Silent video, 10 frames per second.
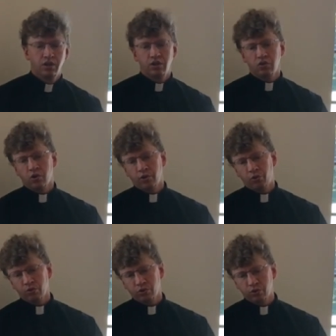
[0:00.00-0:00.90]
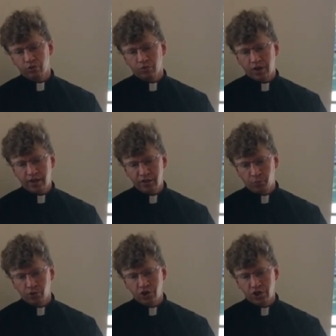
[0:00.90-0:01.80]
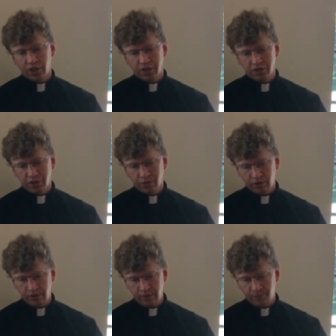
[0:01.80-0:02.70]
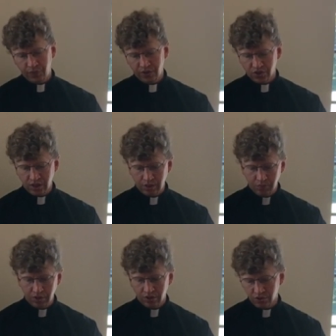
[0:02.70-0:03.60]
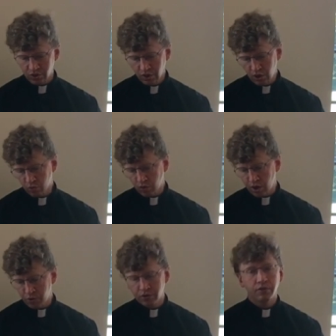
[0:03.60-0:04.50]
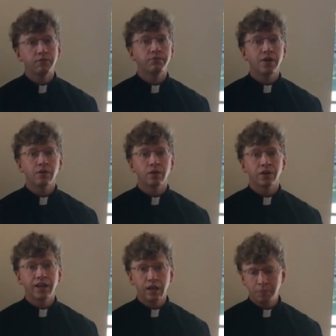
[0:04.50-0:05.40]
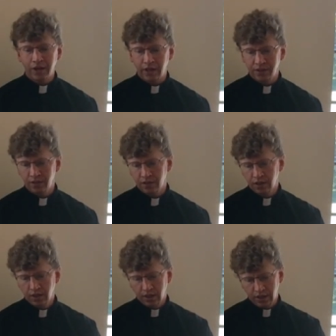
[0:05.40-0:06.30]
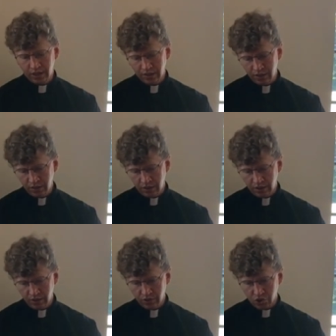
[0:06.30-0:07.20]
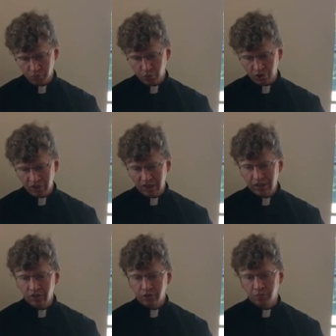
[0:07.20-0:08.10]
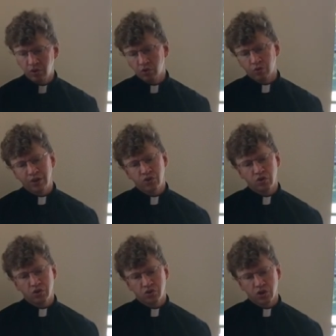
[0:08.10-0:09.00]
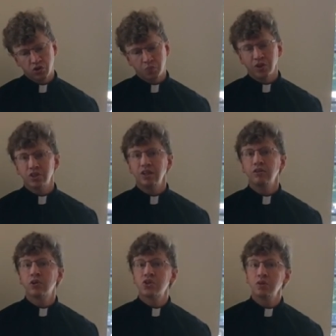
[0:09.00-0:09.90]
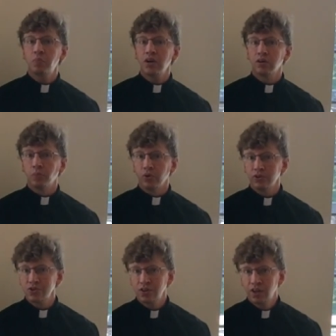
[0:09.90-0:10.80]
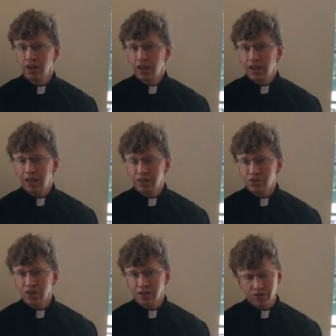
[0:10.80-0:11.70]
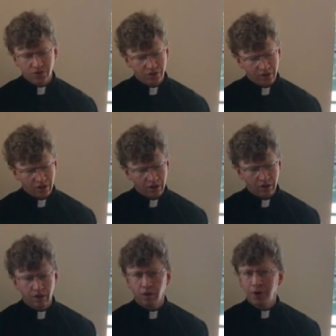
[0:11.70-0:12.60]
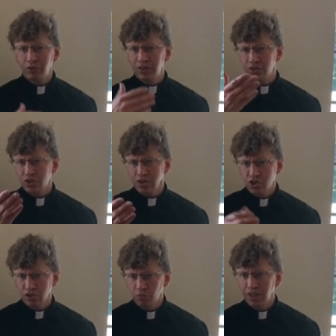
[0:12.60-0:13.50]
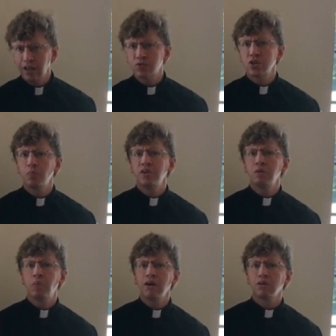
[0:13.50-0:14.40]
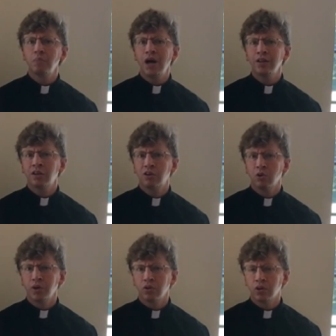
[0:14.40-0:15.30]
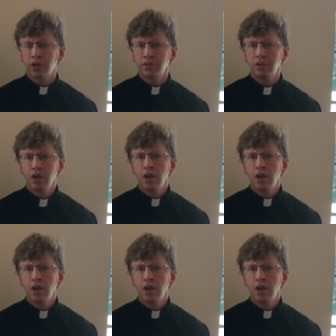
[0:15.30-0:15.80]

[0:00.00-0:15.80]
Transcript: an author who I appreciate dearly. His name is Robert Farrar Capon, and in his book Kingdom, Grace, Judgment, he looks at parables. And he says uh, about the ascension, we have something parabolic going on,